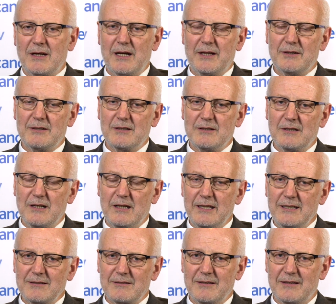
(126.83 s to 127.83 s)
And
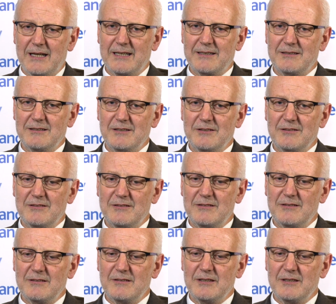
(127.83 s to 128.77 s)
linked to that is